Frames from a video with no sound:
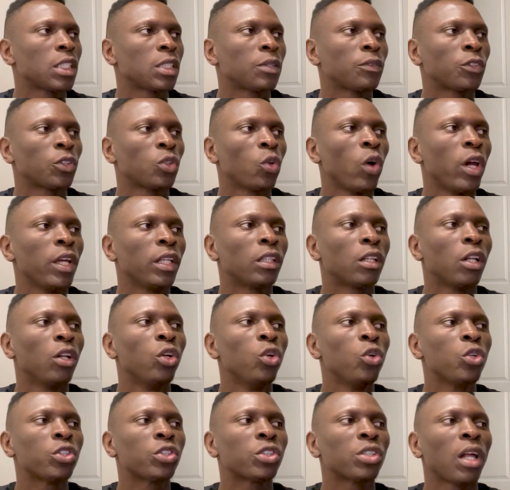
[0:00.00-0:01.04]
So it
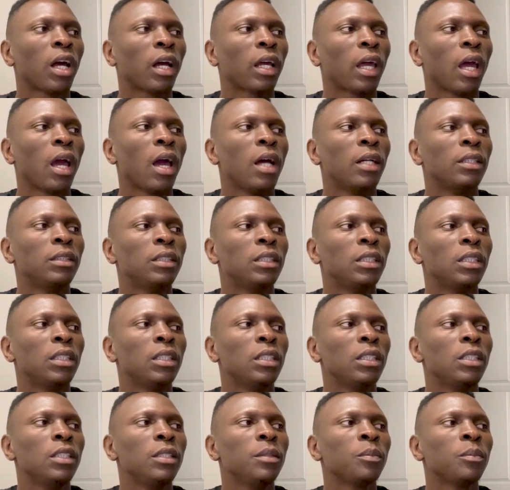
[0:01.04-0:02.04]
looks like the